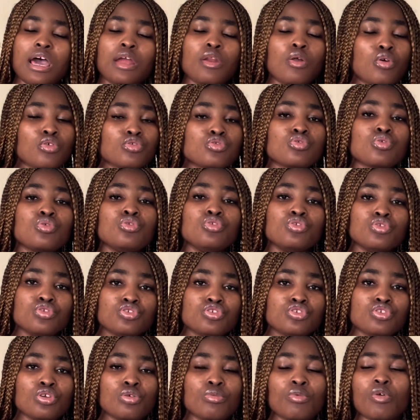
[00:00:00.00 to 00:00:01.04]
and also
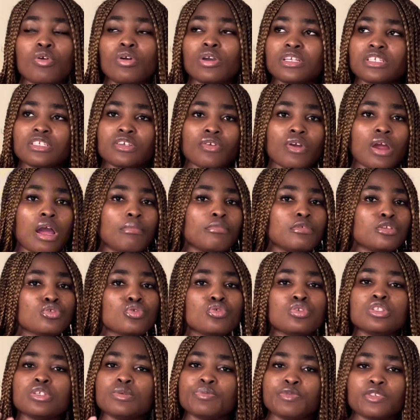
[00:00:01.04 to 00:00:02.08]
YouTube or Instagram is
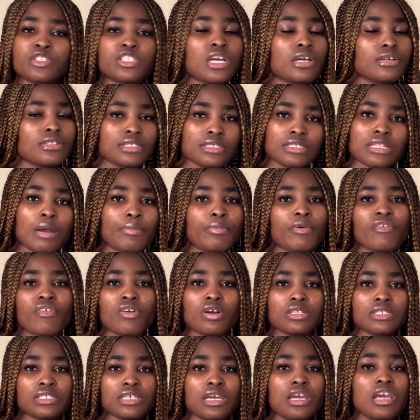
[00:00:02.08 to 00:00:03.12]
going to push out this type of
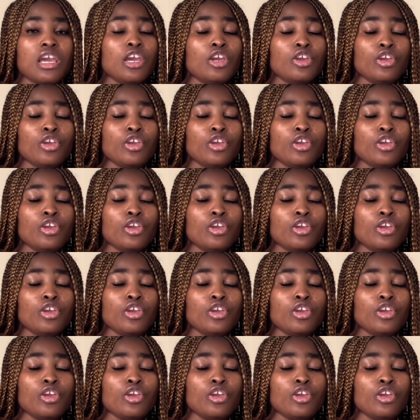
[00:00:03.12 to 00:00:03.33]
content.